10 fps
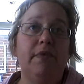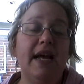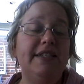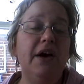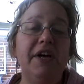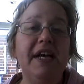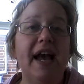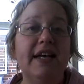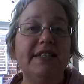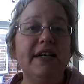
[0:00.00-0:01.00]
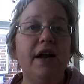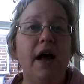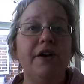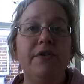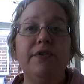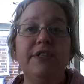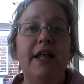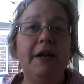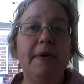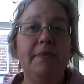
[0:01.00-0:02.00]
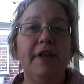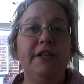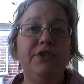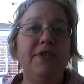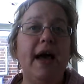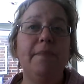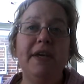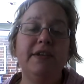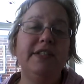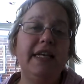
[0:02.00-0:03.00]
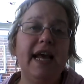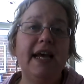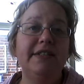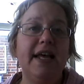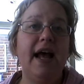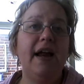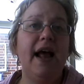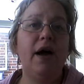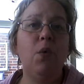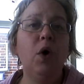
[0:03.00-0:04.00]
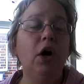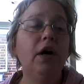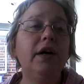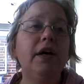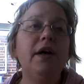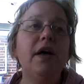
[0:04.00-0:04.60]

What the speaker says: that's how he has it. I know there's a lot of people that do that because he has that at work.